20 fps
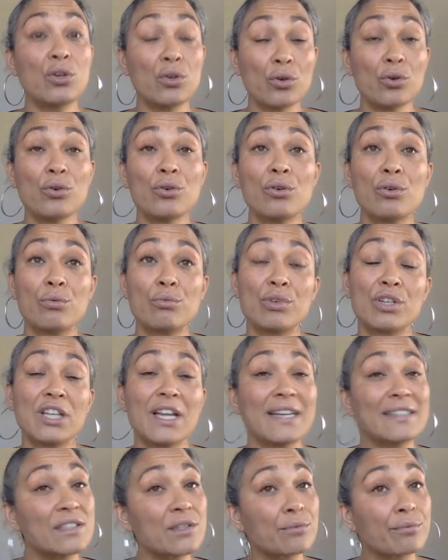you would
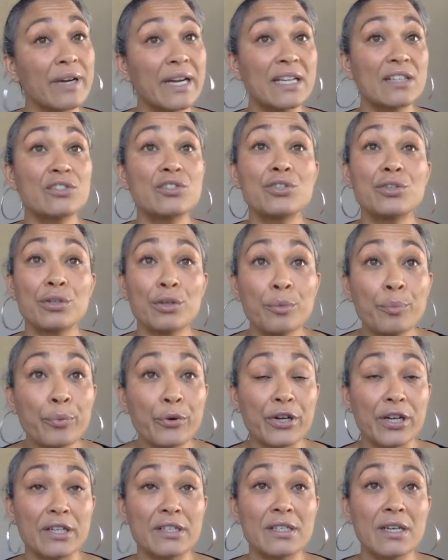like to
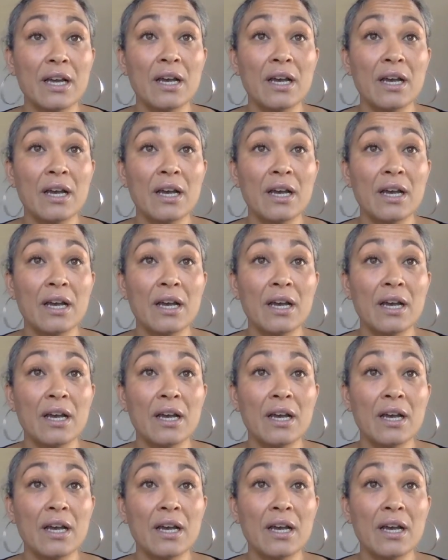reinterpret.